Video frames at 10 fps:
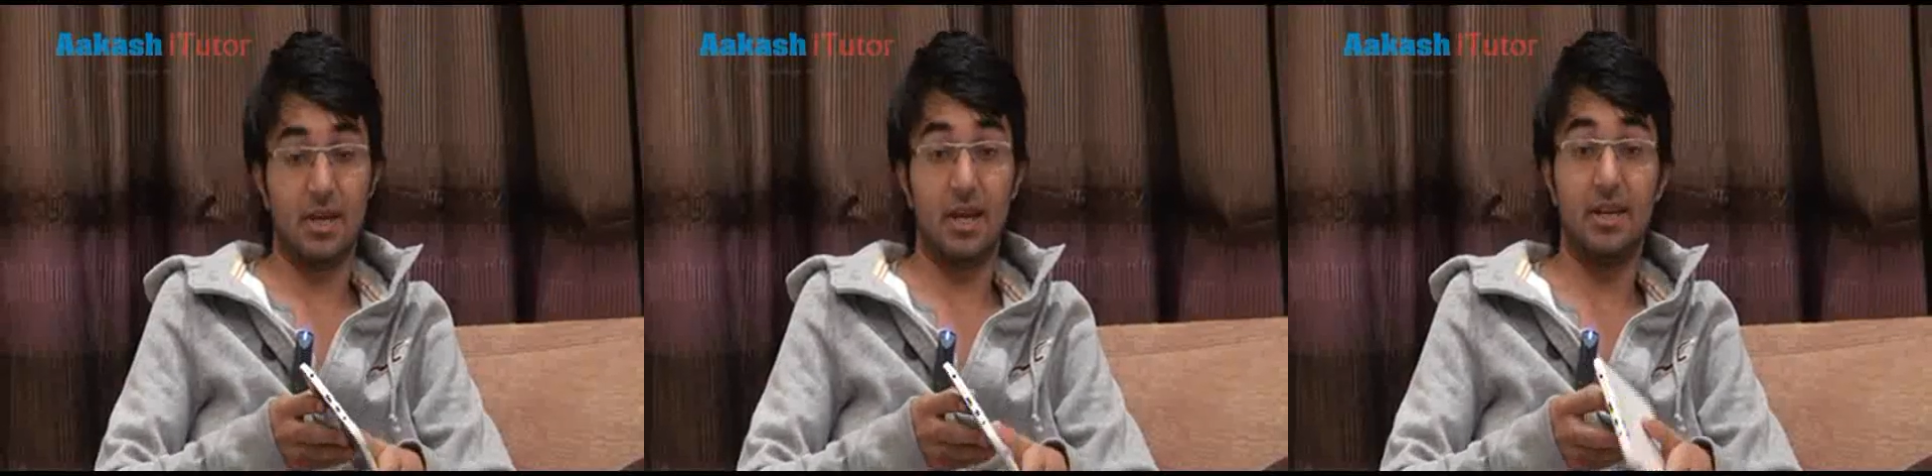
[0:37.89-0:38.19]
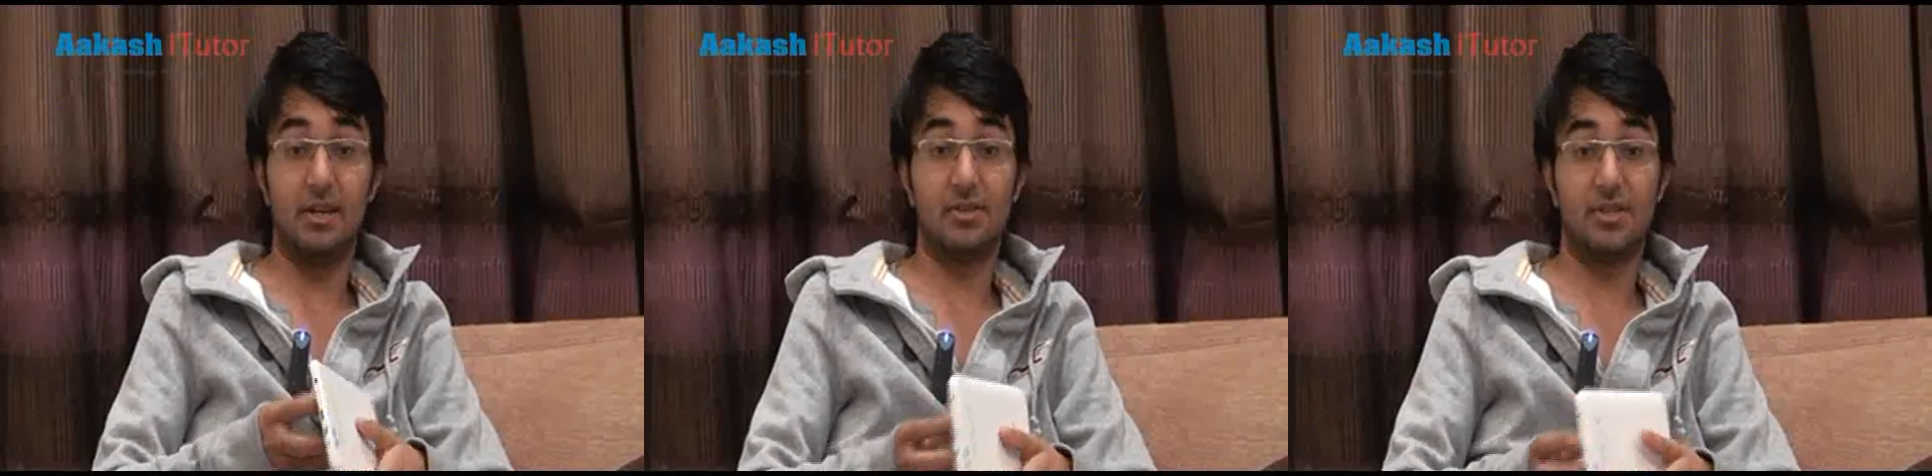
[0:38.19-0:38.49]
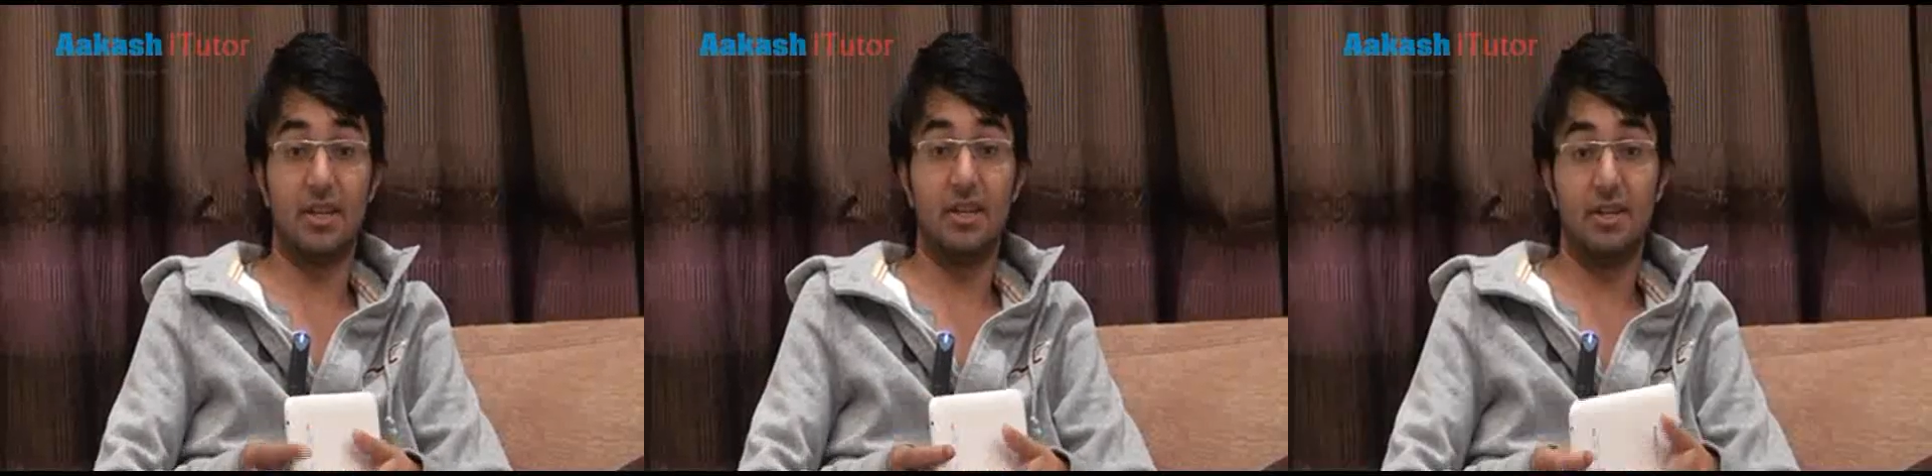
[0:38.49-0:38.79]
I need to
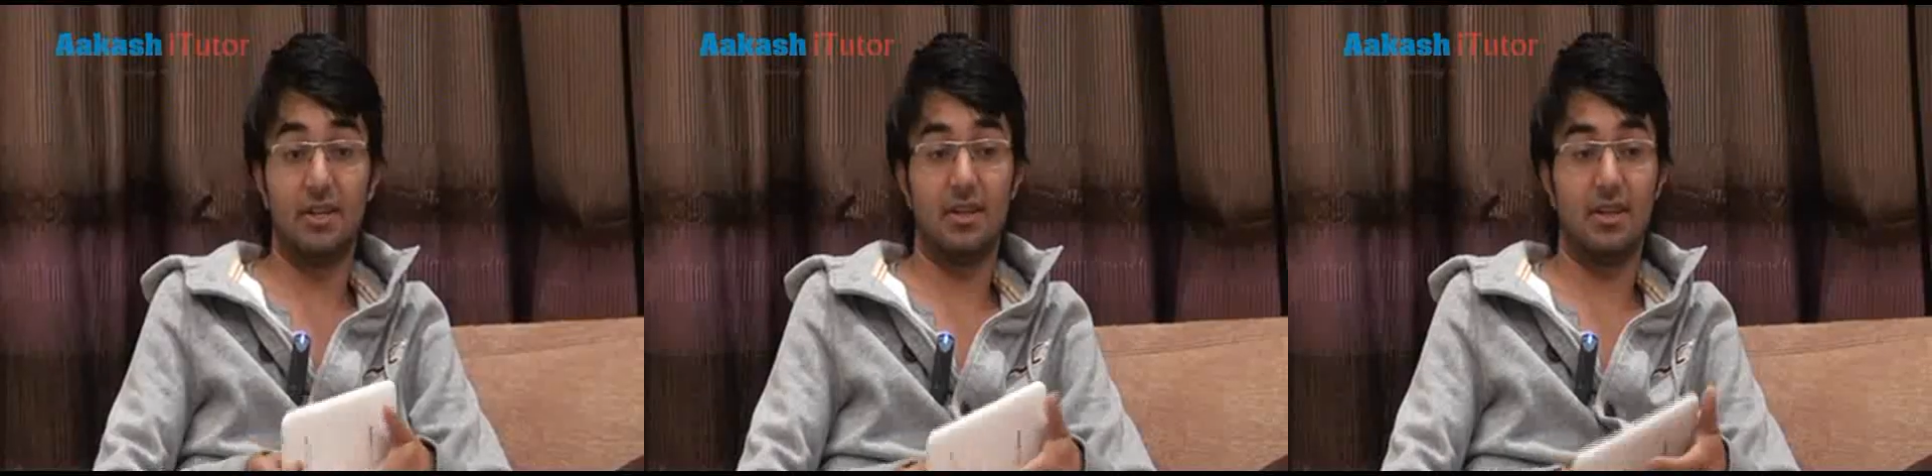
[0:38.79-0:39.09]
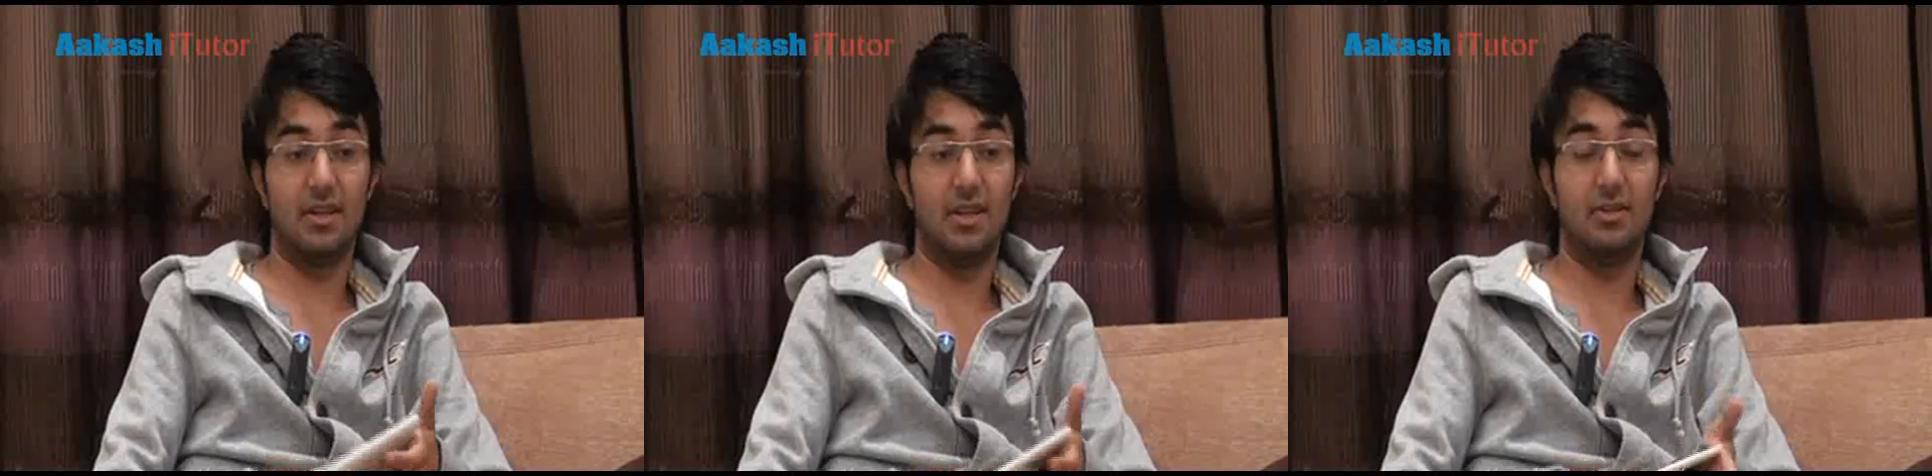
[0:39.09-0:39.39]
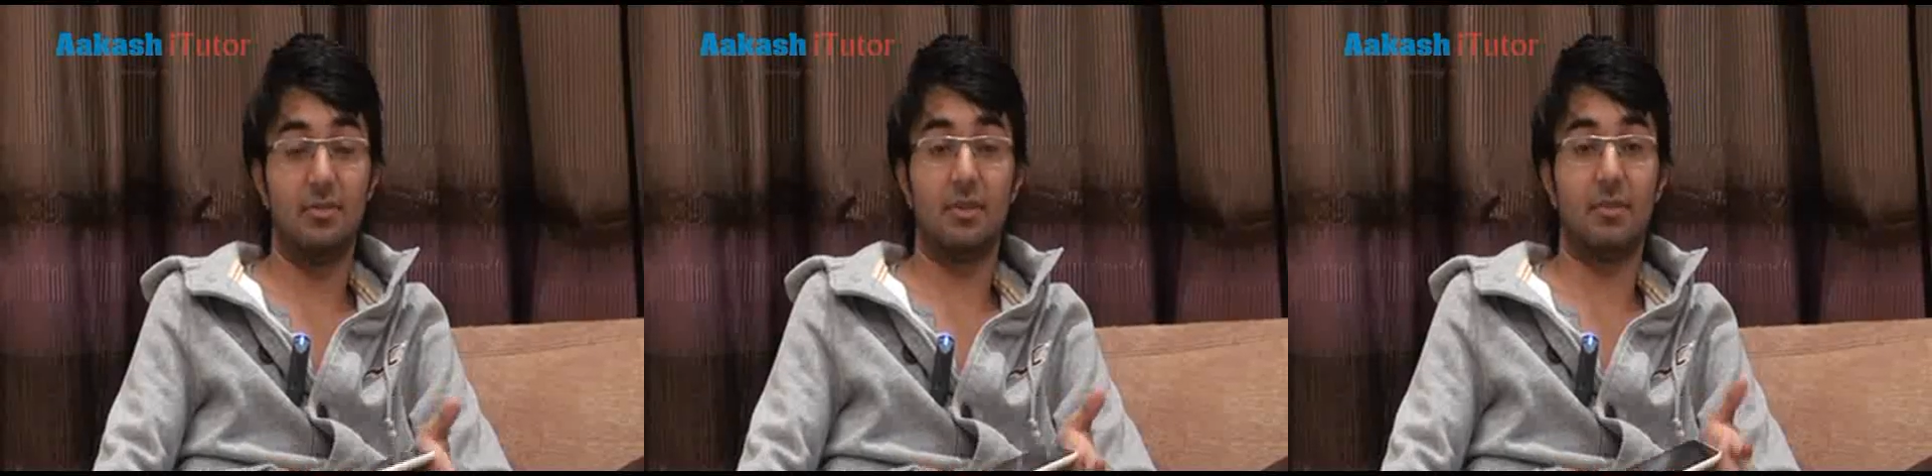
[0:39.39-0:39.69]
study and I
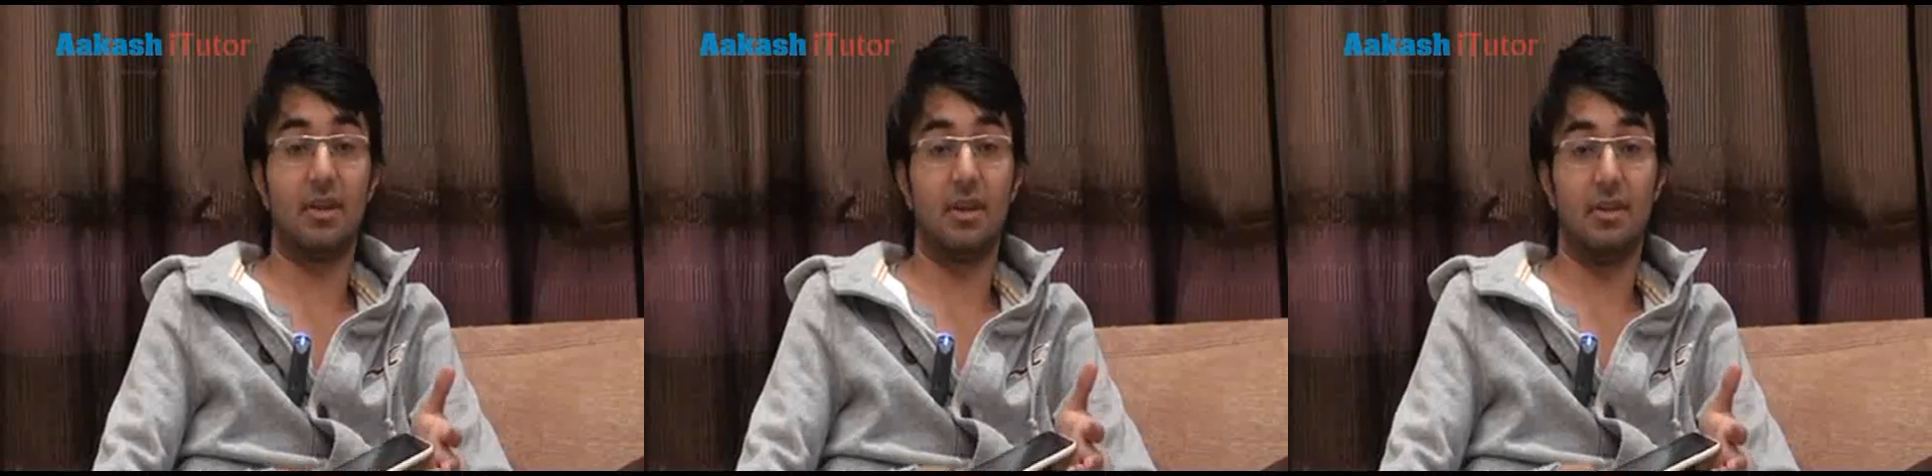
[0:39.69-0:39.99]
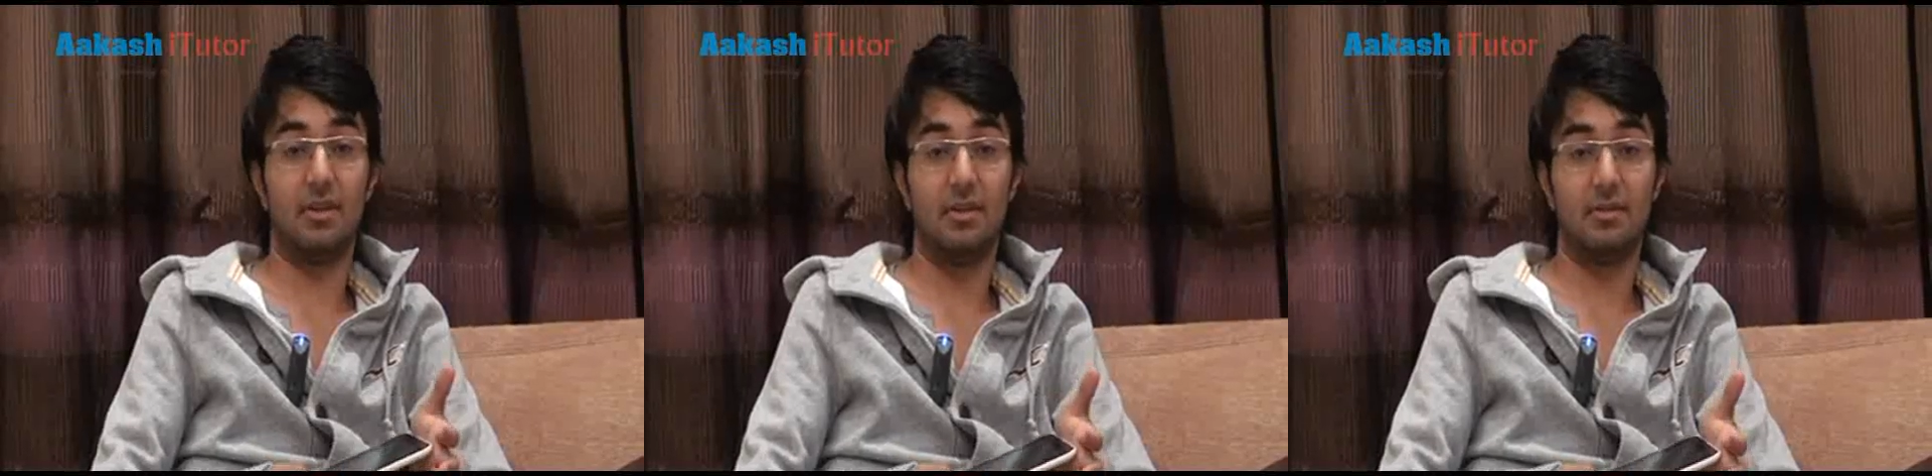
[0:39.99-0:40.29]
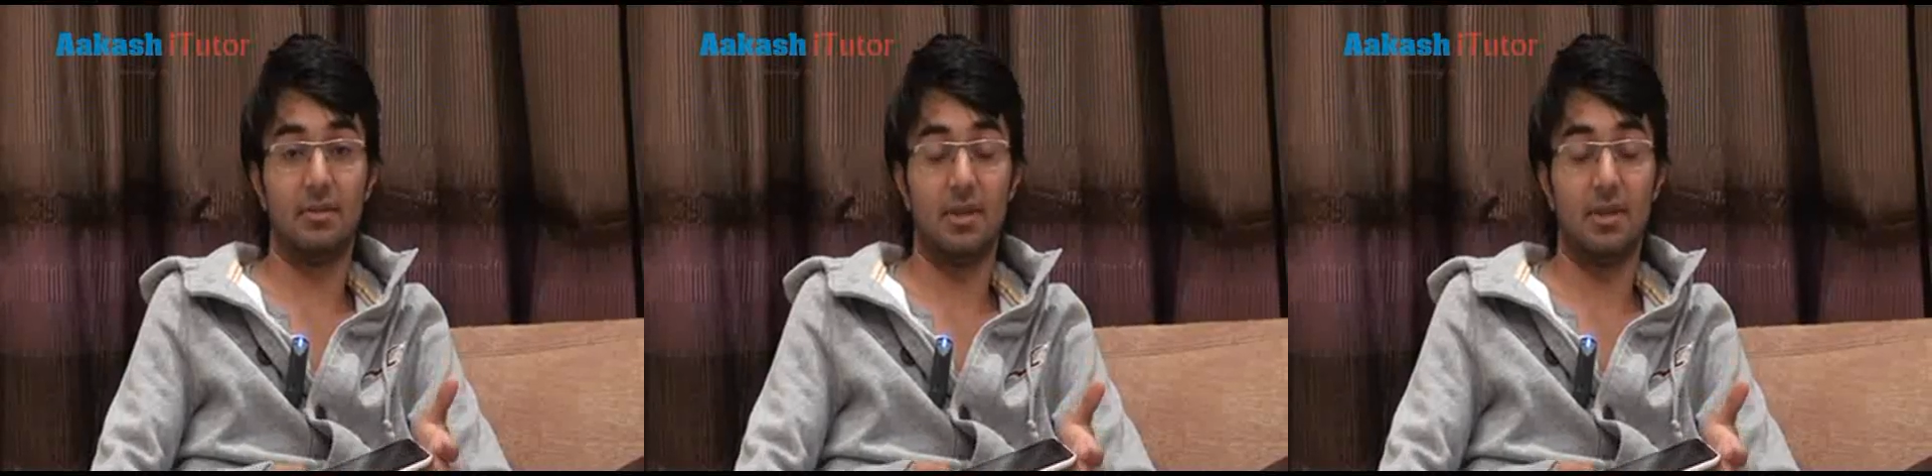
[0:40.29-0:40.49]
need to make my career